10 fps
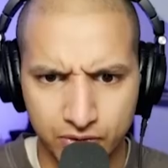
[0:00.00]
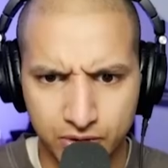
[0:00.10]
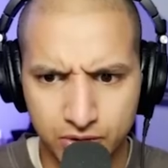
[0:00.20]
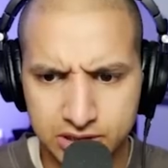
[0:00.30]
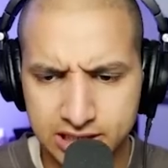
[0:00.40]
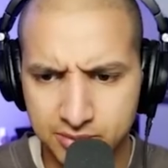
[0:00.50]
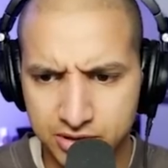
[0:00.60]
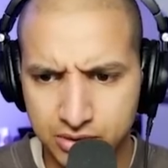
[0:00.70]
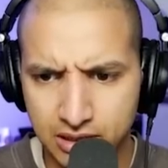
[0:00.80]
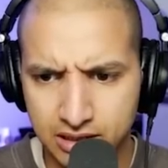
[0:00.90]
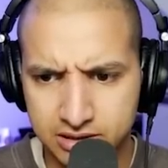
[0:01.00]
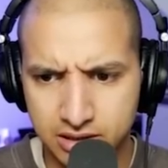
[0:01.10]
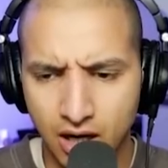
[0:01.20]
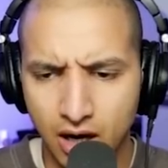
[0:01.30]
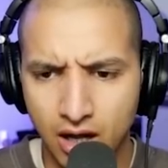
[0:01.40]
Yo, this animatronic's
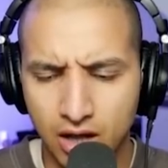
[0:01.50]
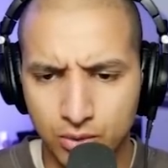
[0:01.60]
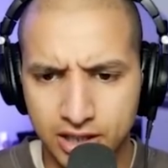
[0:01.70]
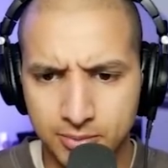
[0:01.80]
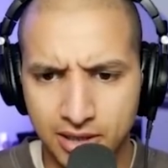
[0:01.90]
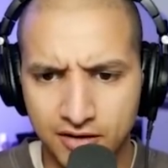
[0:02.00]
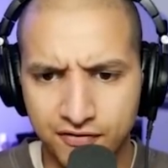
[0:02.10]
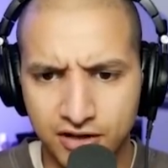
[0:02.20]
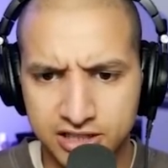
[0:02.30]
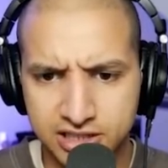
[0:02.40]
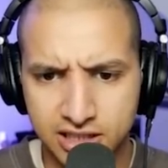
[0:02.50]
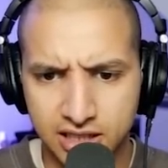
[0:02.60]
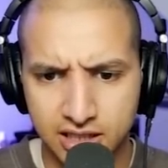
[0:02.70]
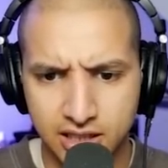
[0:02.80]
already malfunctioning.